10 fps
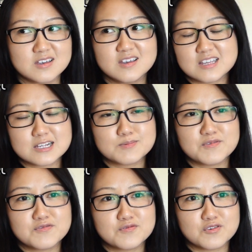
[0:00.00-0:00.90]
It takes
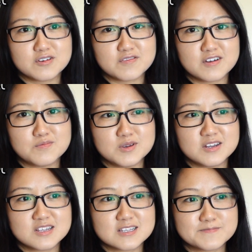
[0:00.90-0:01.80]
about 45
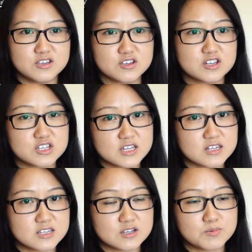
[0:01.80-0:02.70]
minutes. You could just get
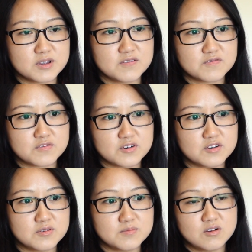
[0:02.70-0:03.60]
the subway
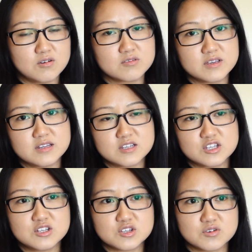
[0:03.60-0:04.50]
from Hongdae to
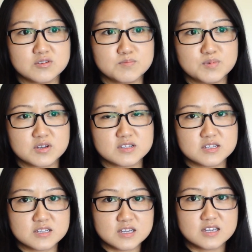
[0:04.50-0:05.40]
Sinchon because
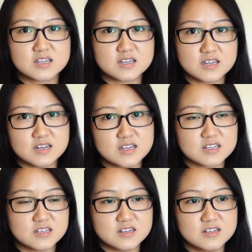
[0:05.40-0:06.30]
it's like
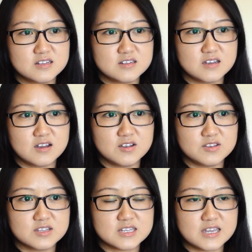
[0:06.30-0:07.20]
connected
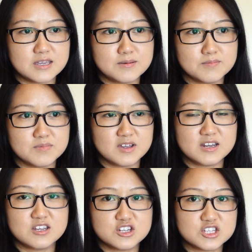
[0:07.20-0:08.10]
on the same
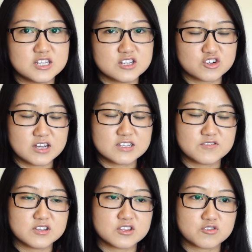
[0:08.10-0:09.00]
line. You just need to
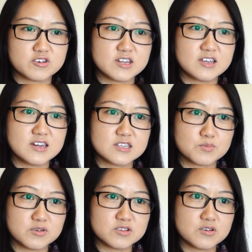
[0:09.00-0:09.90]
transfer onto the green line as
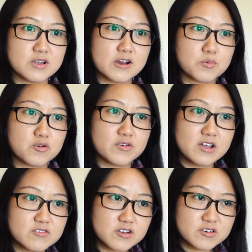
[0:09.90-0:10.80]
opposed to Airport
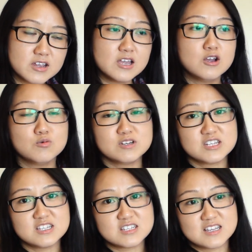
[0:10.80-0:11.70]
Railroad, which
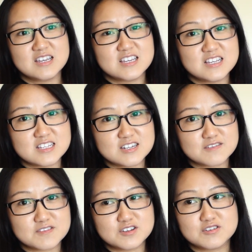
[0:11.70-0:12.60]
is easy
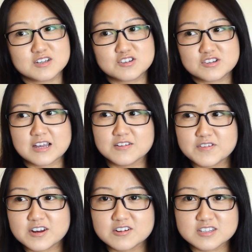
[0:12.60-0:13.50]
enough to do because there's
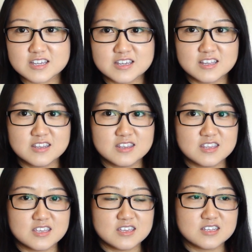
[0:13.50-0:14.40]
elevators in
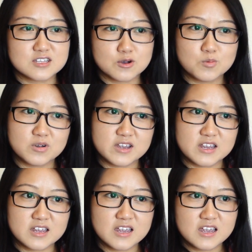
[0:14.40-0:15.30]
the
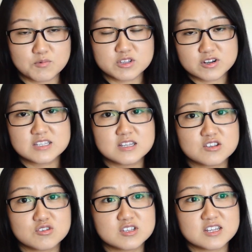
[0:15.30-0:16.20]
subway. And once you're at
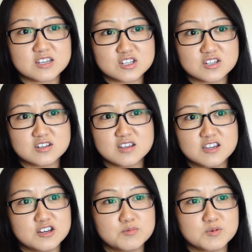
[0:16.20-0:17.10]
Sinchon station,
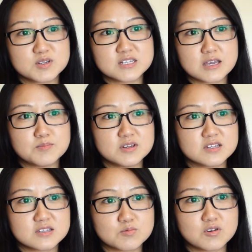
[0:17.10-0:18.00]
you're pretty much 10
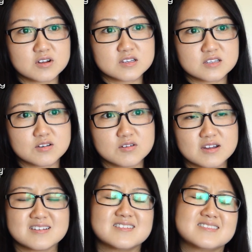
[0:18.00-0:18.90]
minutes walk to Sogan.